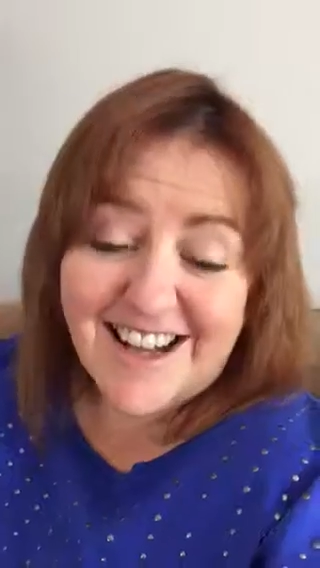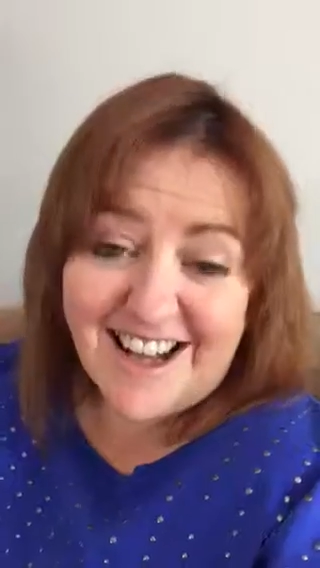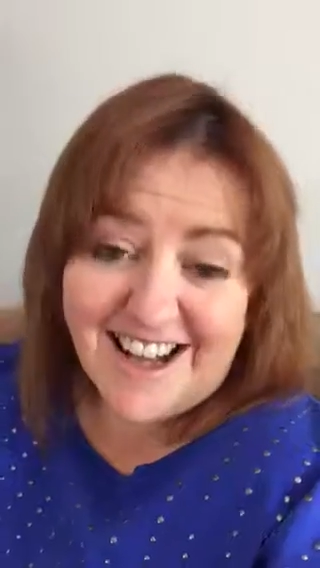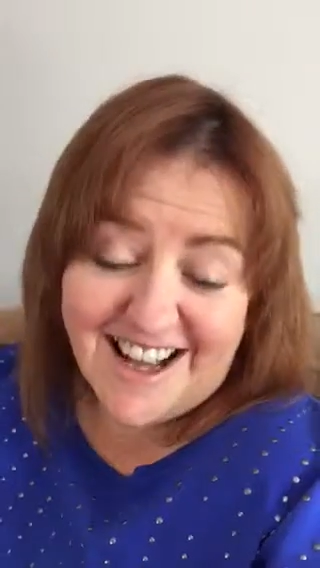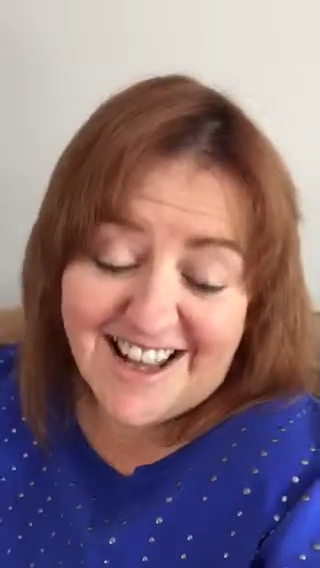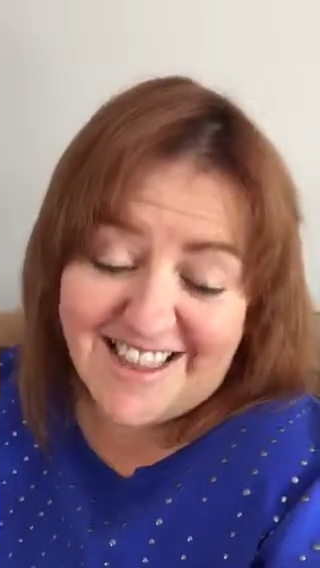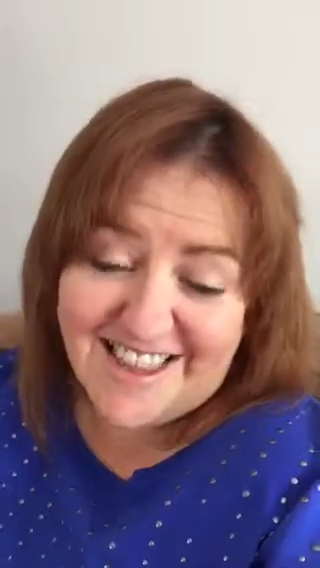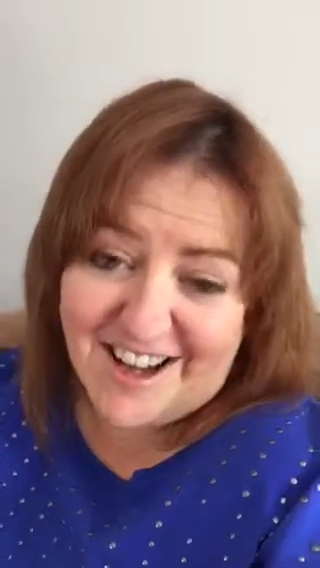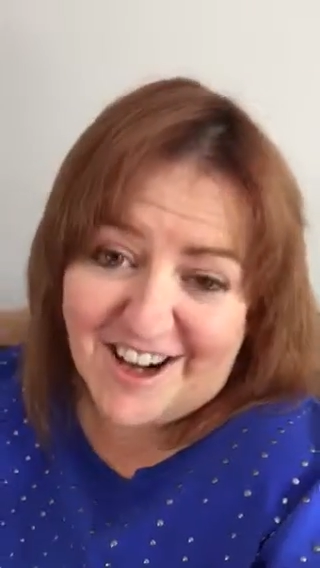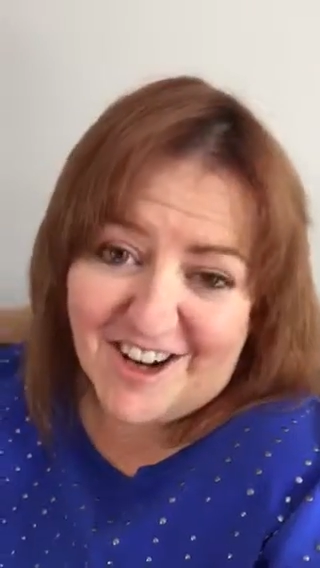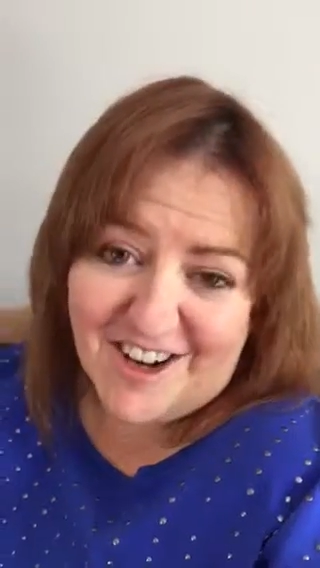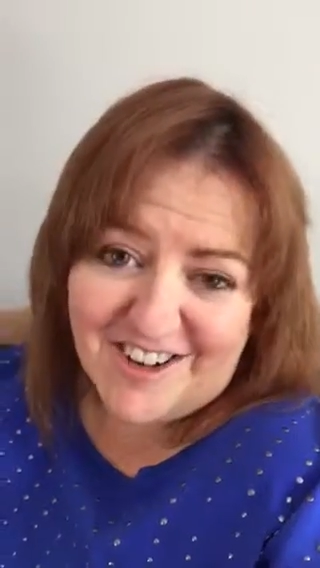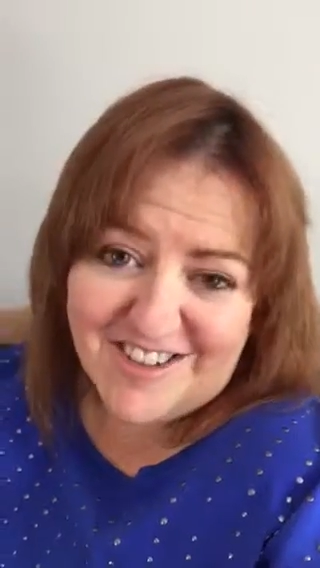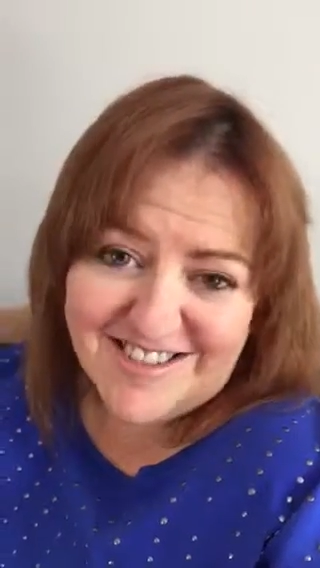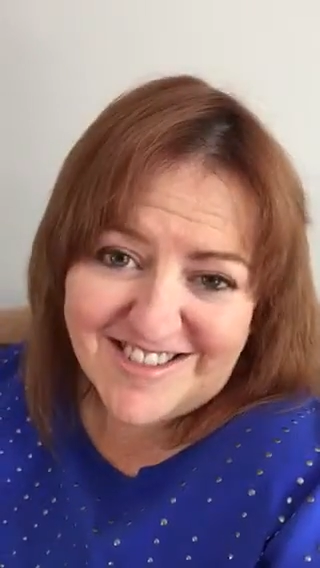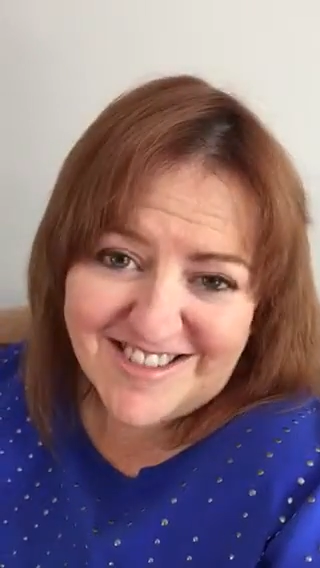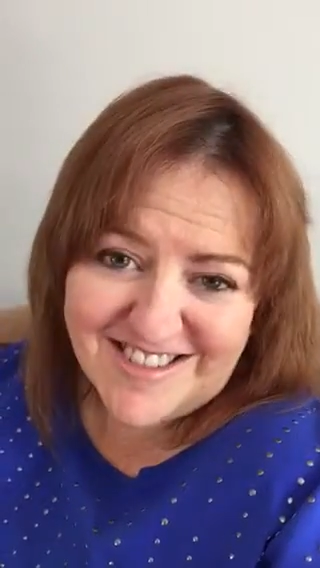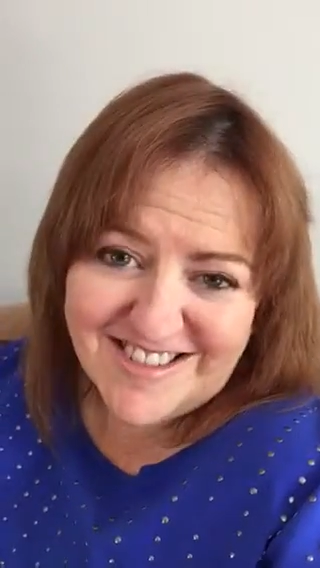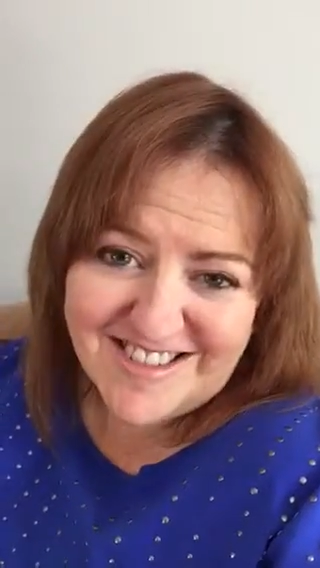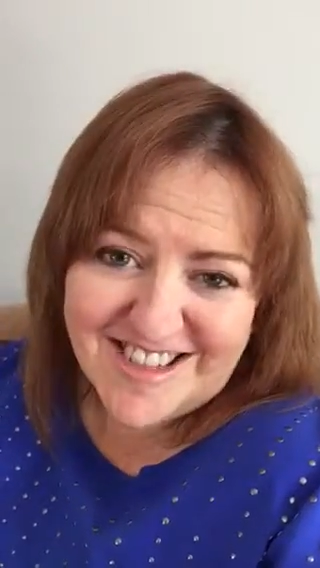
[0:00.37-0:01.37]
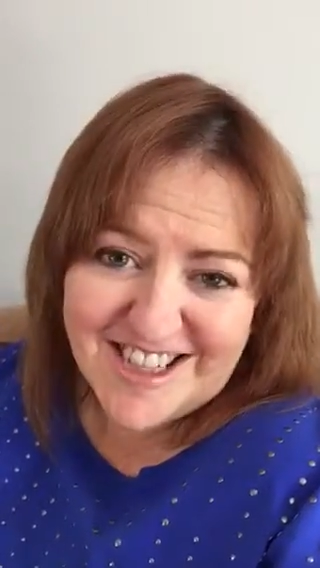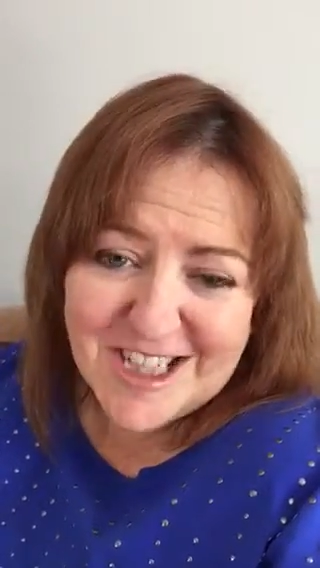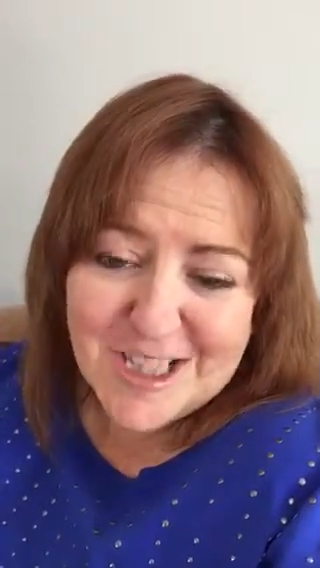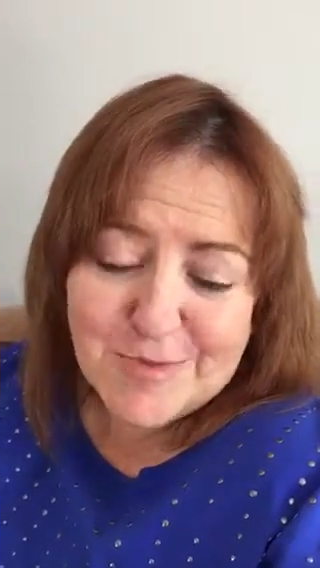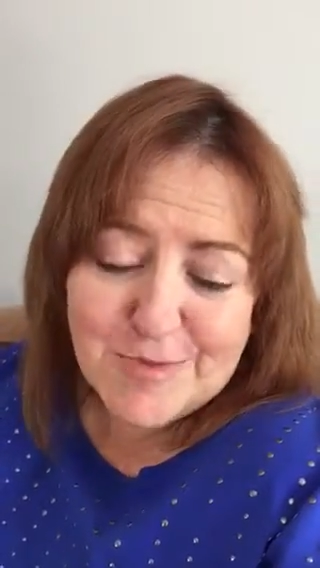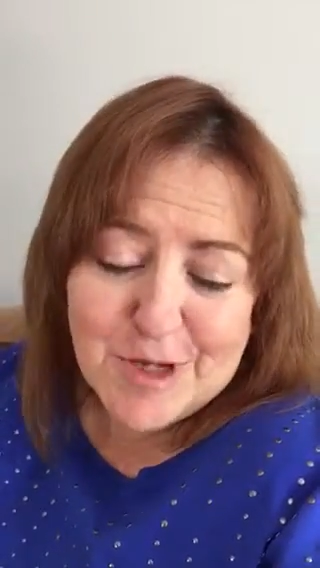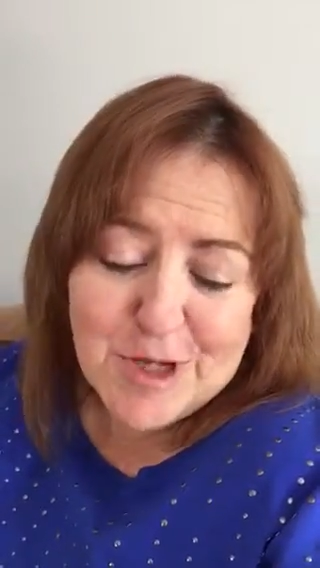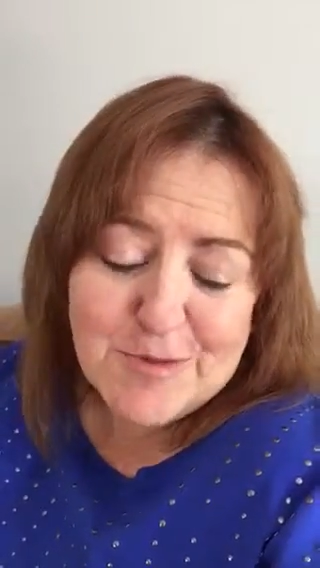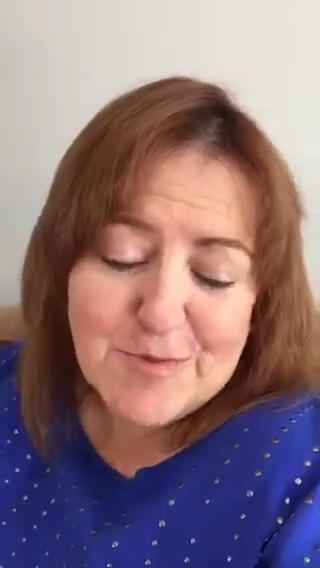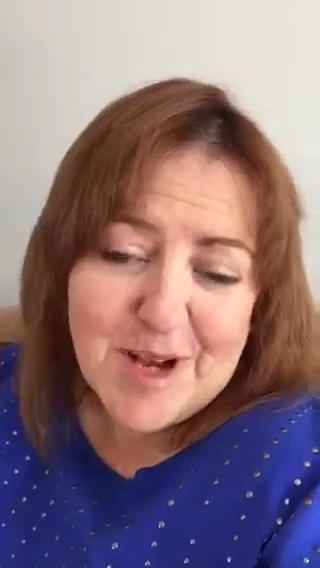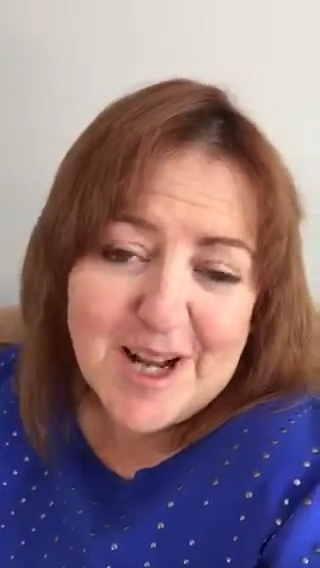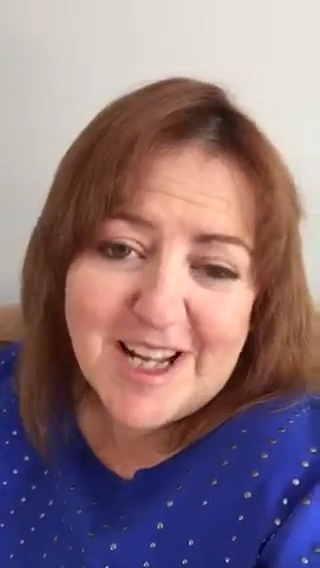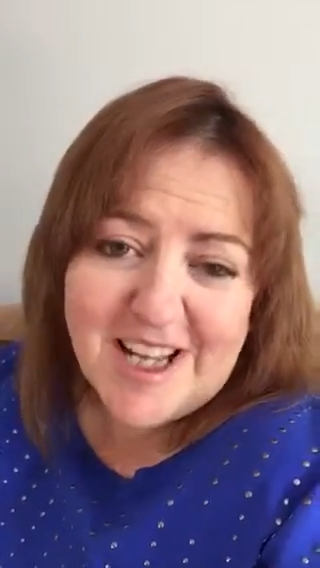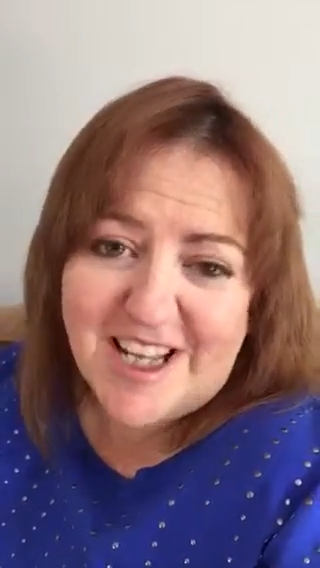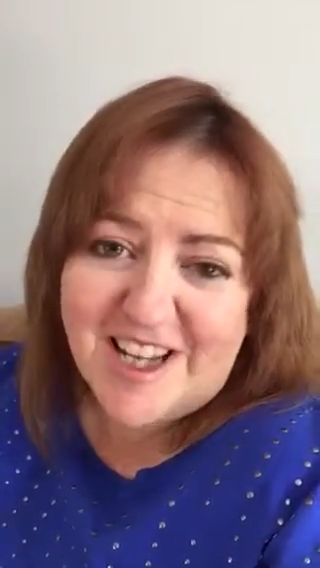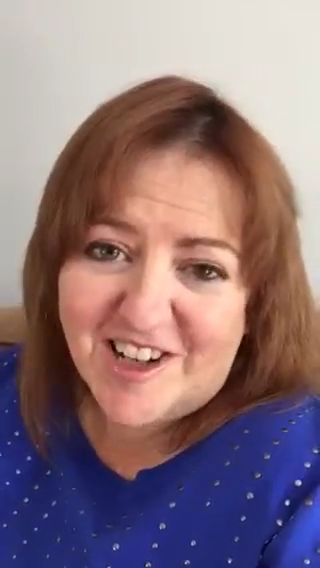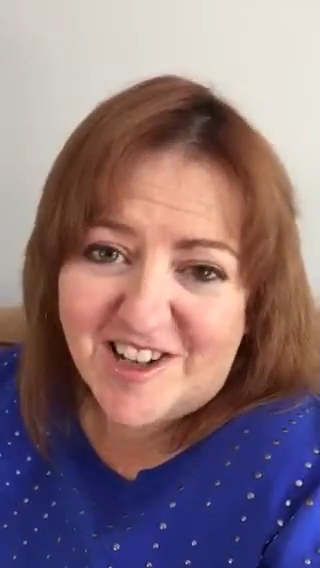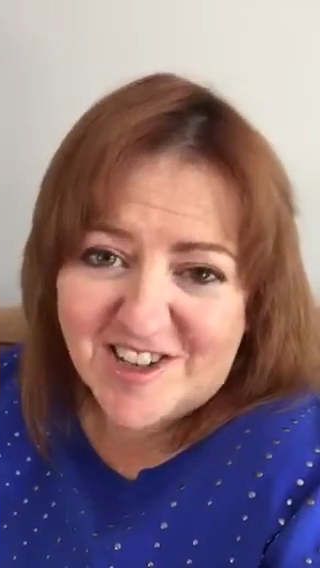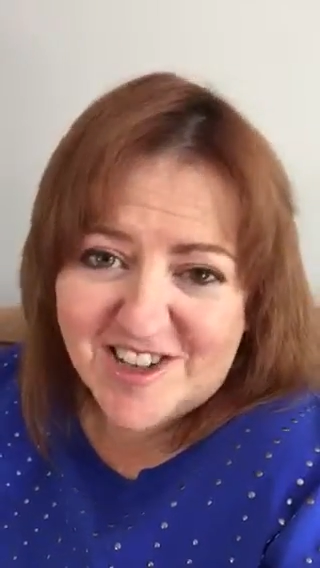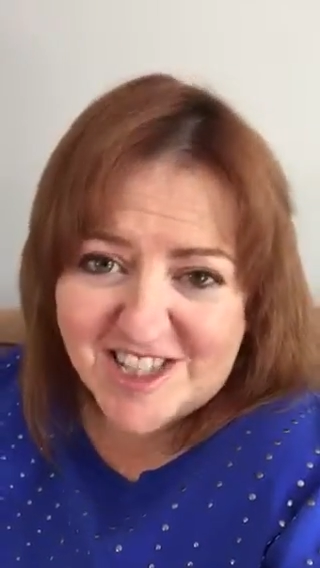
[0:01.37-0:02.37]
Hi there! It's been about a
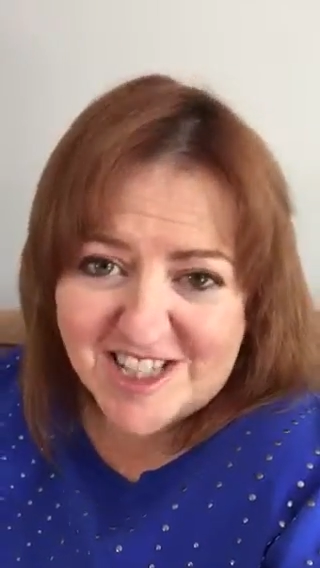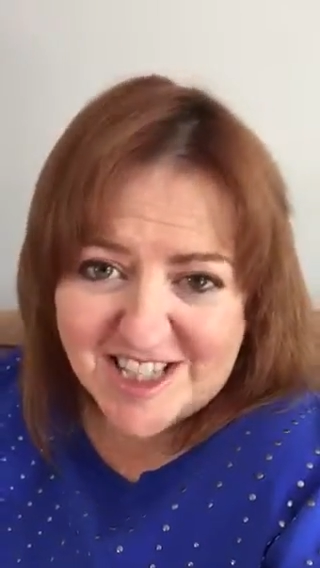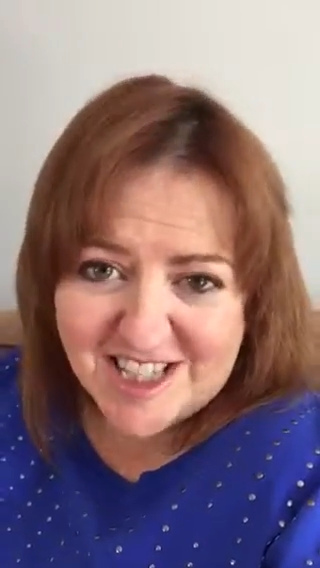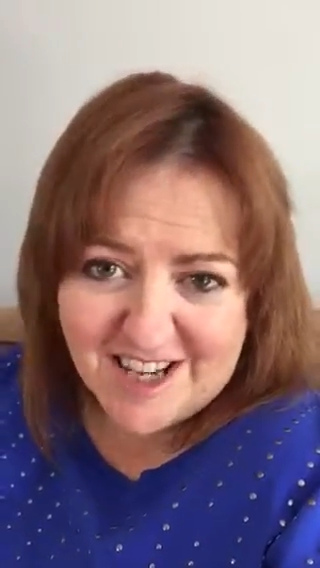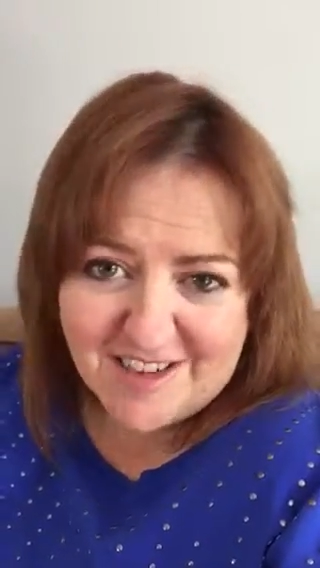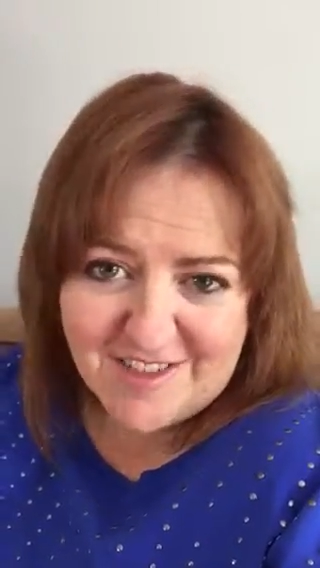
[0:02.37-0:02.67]
year since